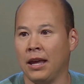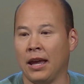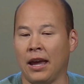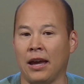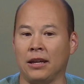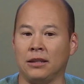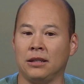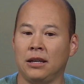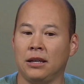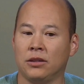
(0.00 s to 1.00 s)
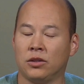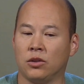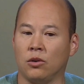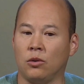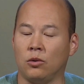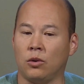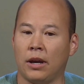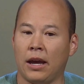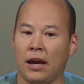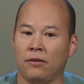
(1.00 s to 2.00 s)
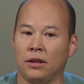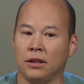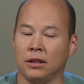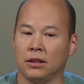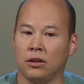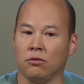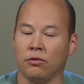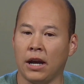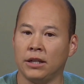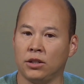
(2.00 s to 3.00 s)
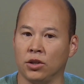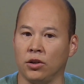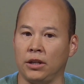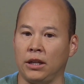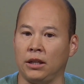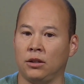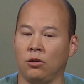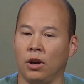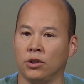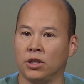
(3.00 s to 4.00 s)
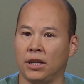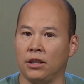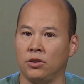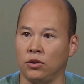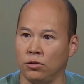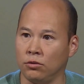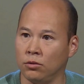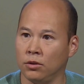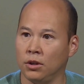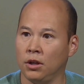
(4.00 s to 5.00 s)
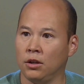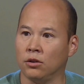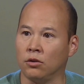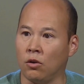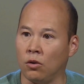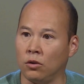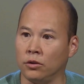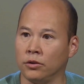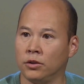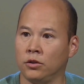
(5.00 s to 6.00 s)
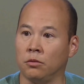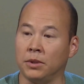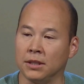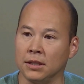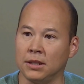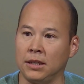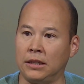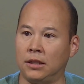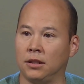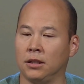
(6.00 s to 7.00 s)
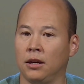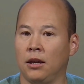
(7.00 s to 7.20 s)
And so having the right attorney who understands you, your goals, your business needs